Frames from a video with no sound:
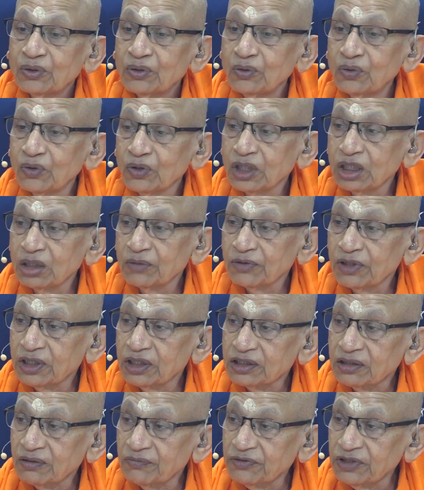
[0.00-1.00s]
Looking upon
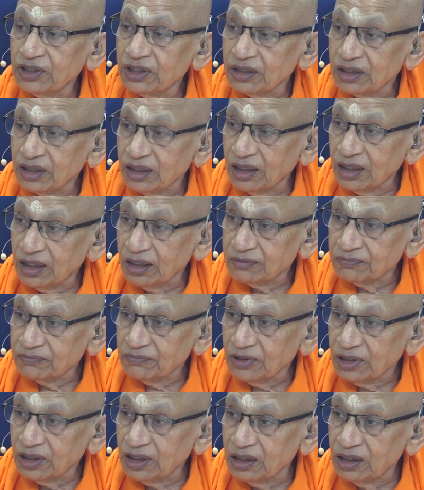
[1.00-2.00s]
something as
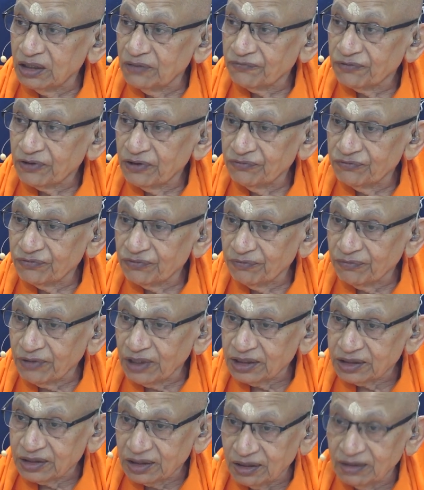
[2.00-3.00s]
anatma, different from
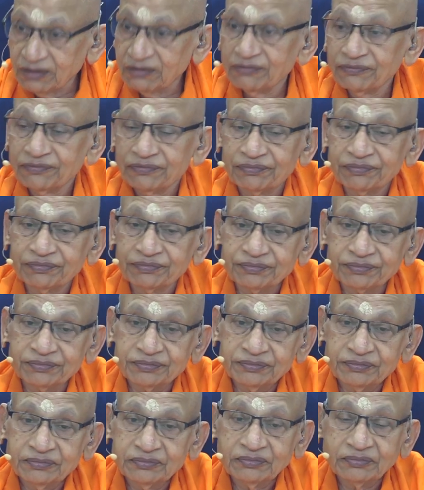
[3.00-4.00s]
myself,
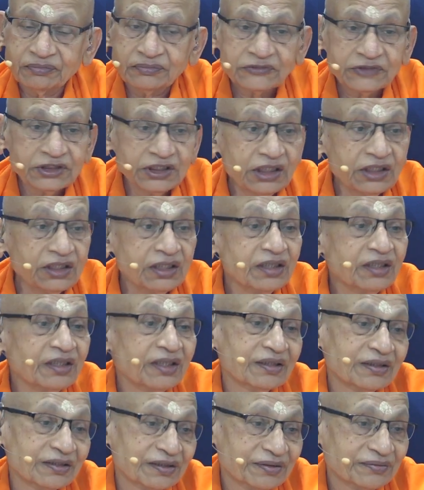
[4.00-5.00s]
is
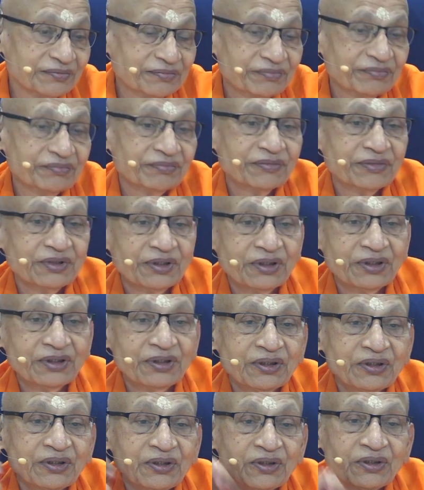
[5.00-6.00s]
ignorance.
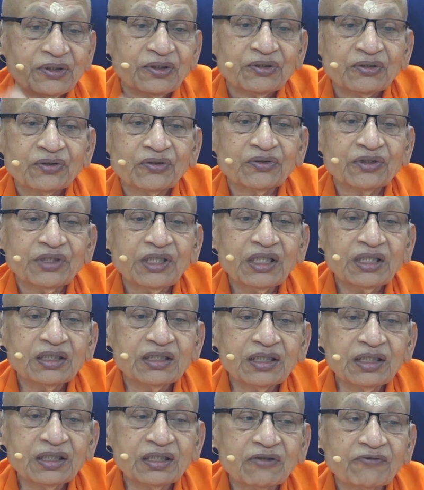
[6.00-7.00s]
So this
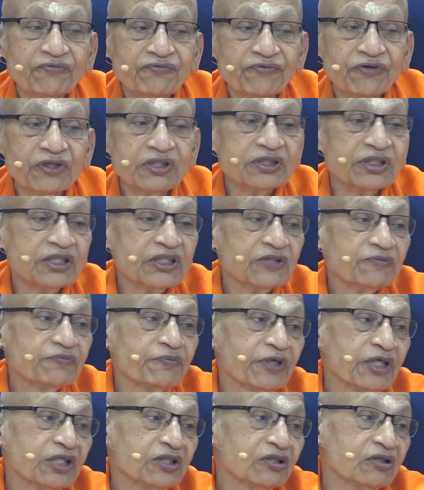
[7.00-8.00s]
is the first
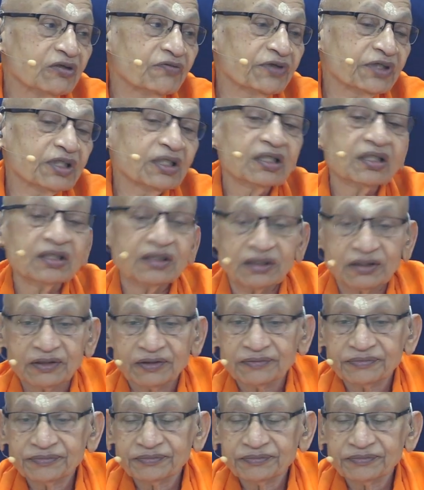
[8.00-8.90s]
expression of ignorance,